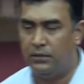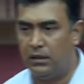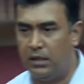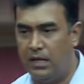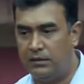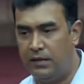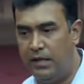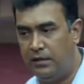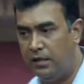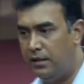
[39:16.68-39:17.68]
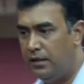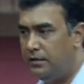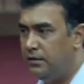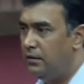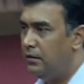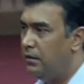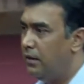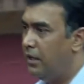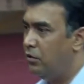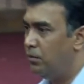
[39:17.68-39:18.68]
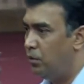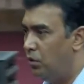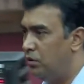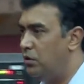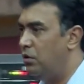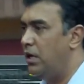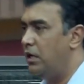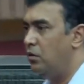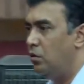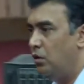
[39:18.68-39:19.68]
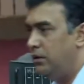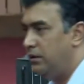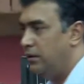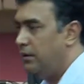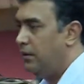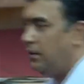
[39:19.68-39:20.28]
The glass slide contains nano pores or nano holes